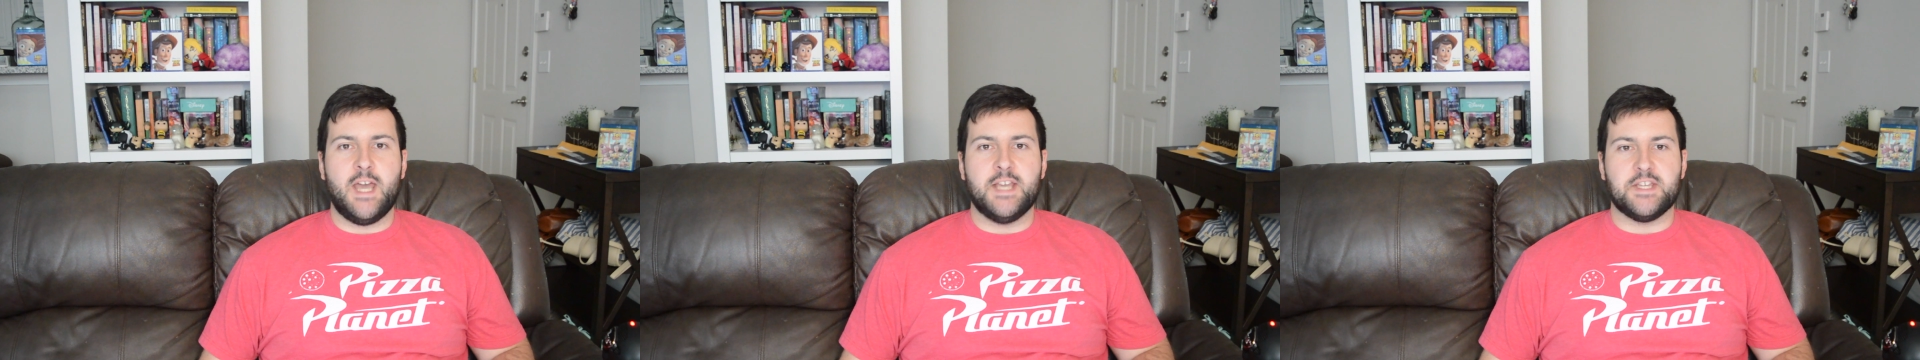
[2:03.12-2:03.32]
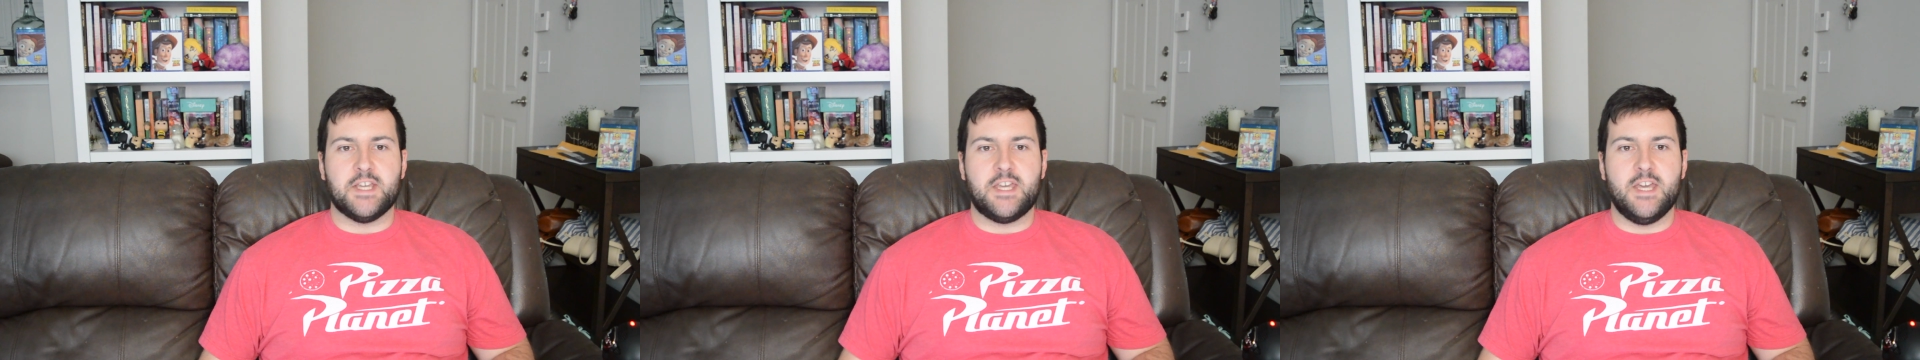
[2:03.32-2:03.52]

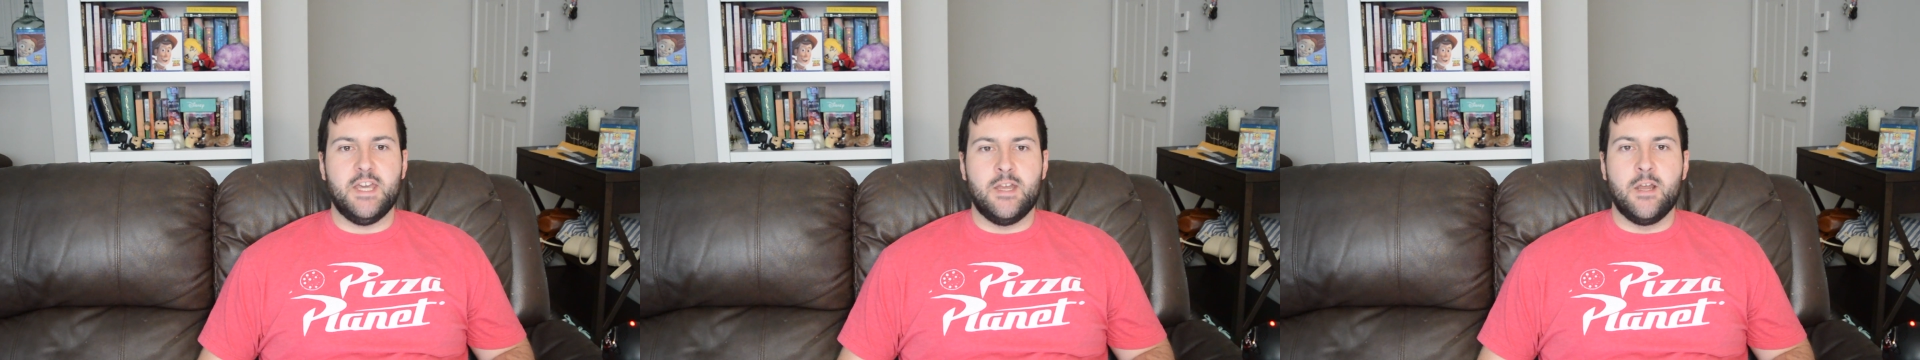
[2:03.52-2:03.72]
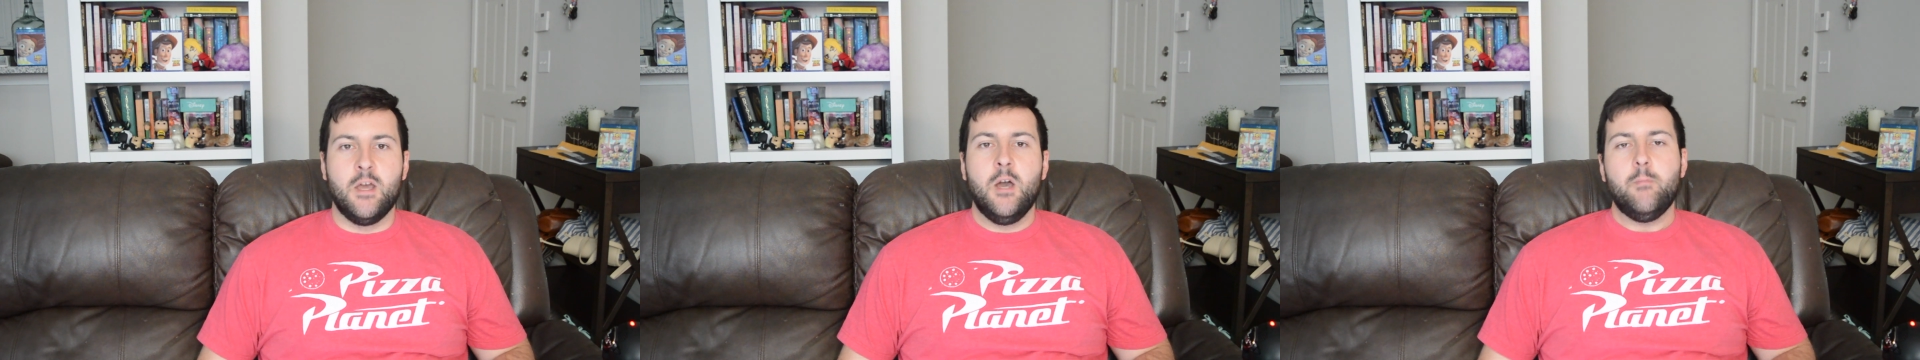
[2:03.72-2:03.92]
as a
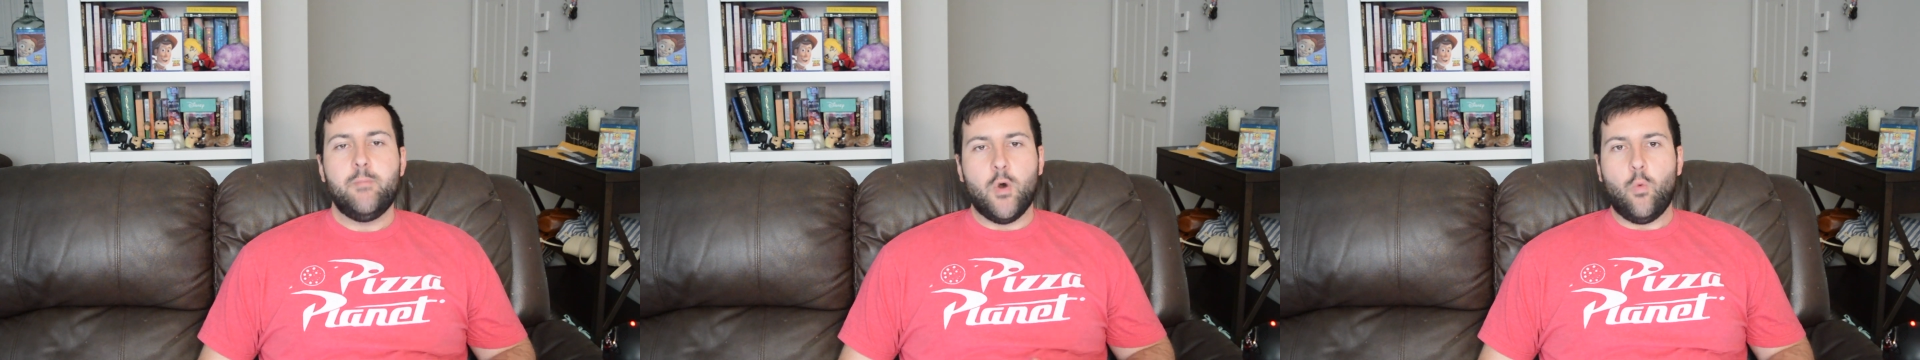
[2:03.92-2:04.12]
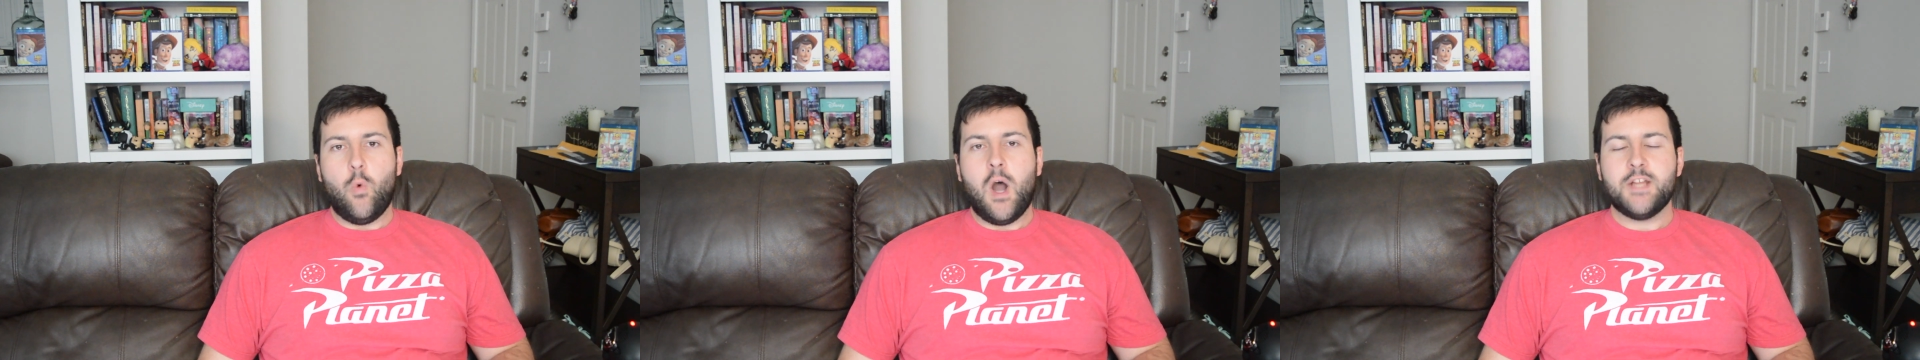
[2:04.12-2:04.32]
kid,
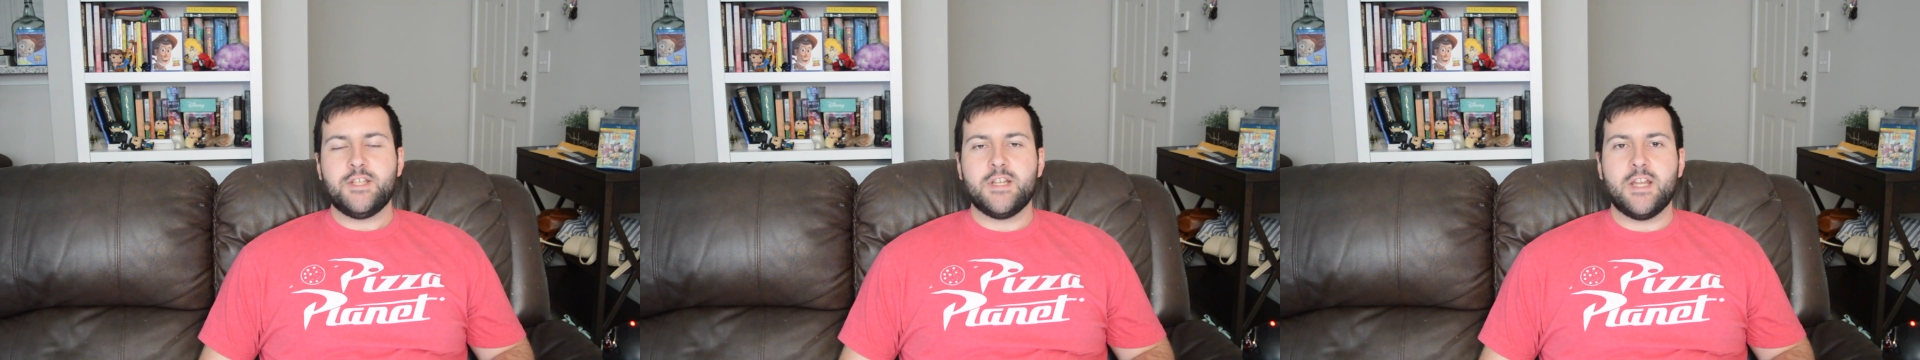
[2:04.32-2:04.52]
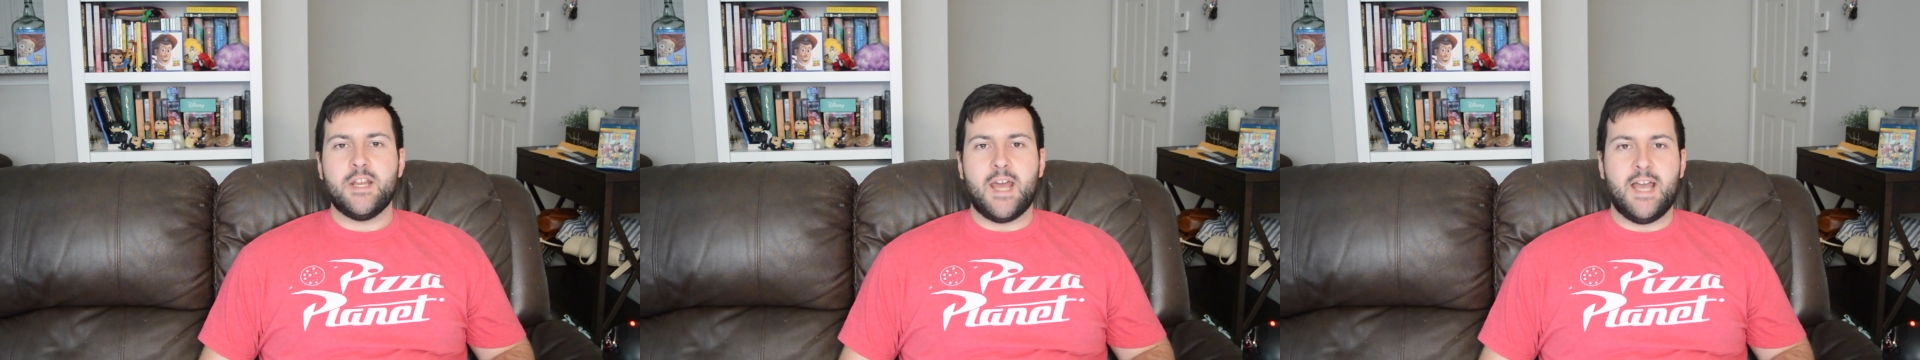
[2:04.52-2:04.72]
but
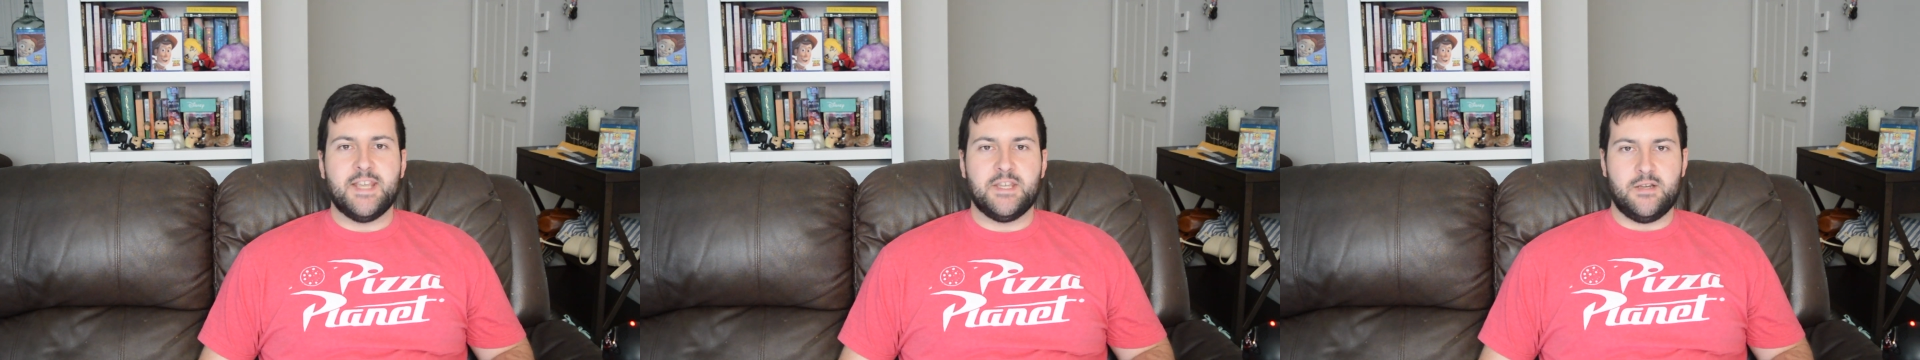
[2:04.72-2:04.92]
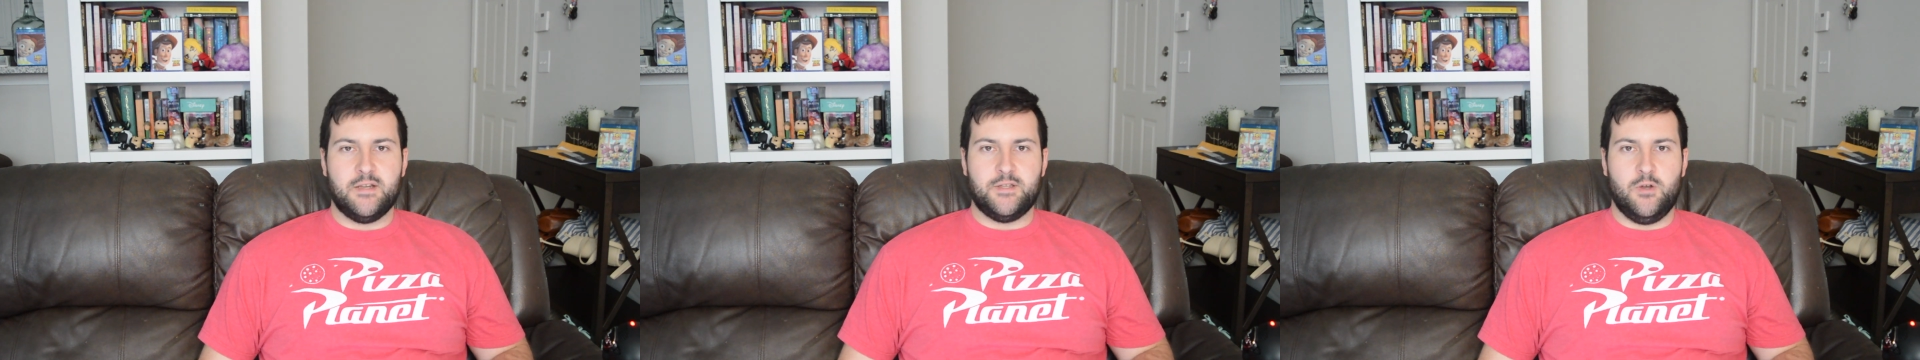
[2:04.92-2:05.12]
watching it
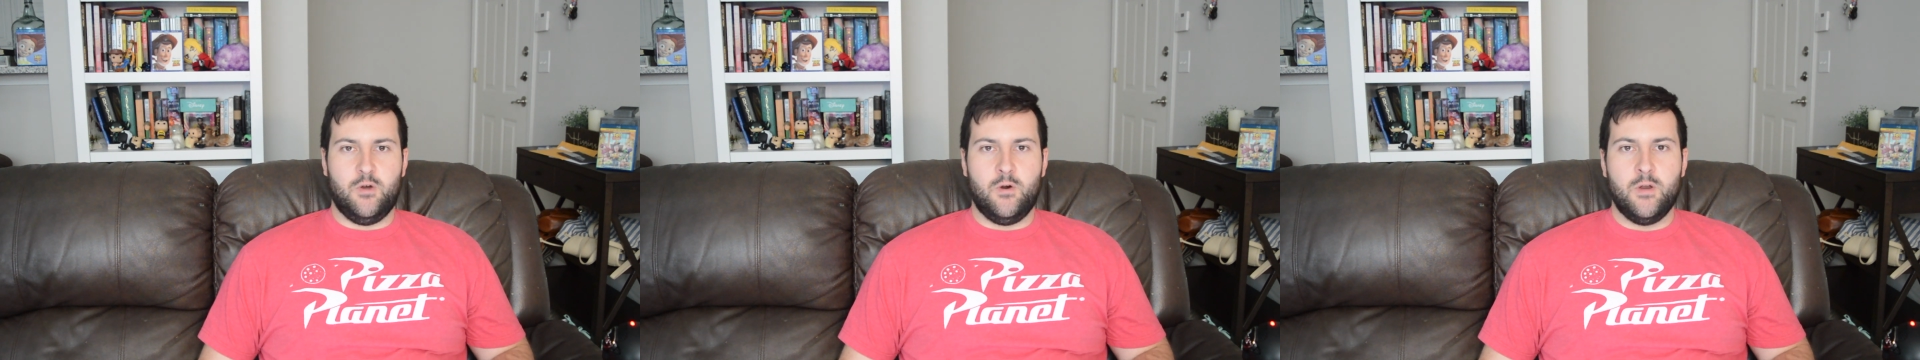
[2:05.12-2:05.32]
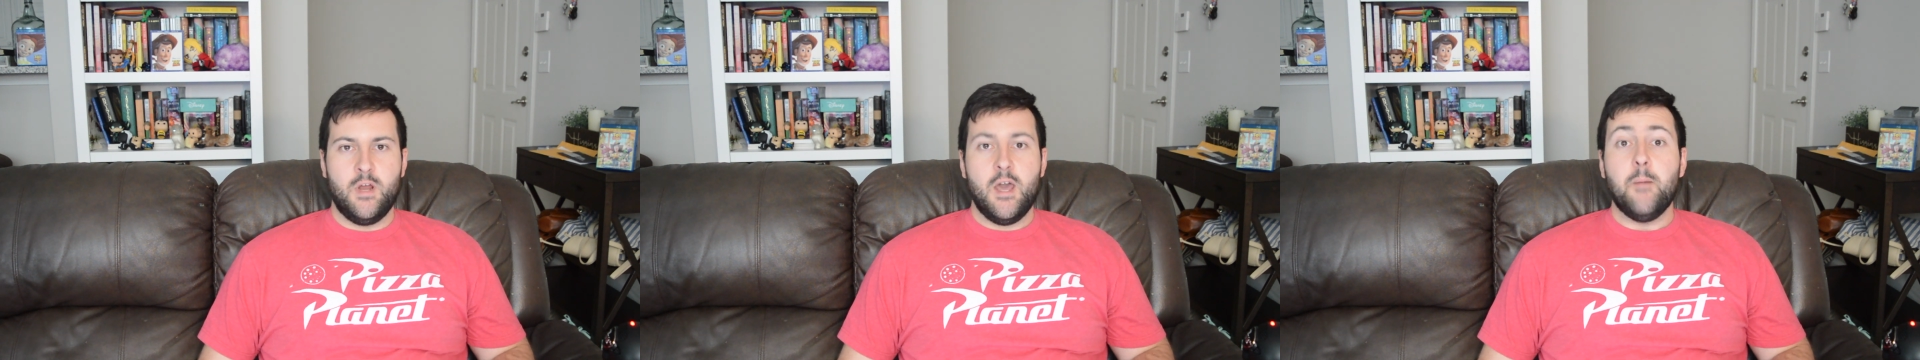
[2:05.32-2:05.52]
as an
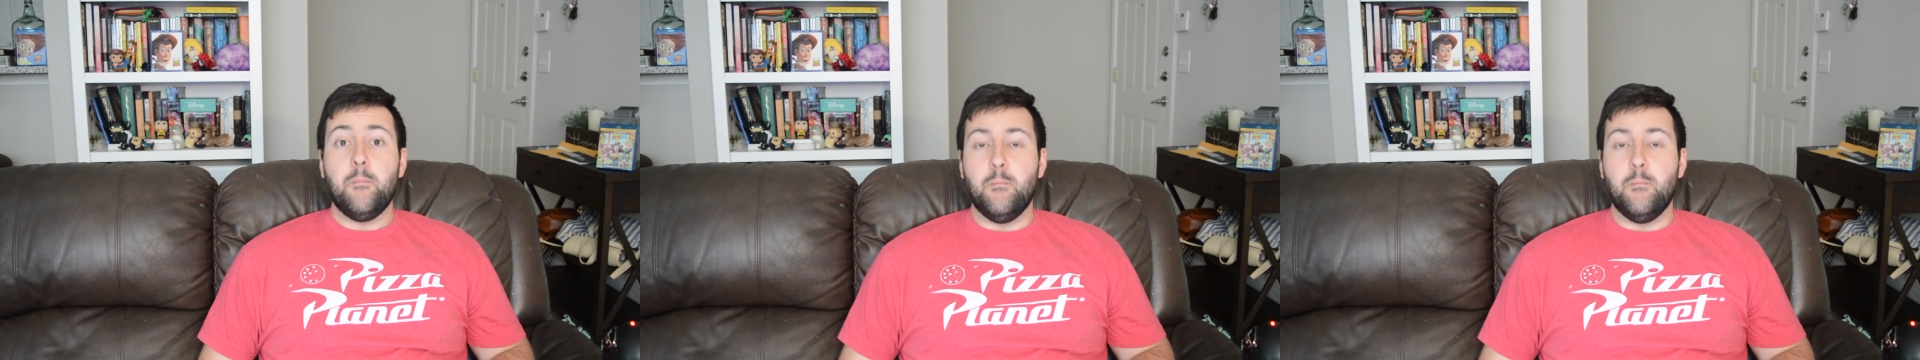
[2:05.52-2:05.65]
adult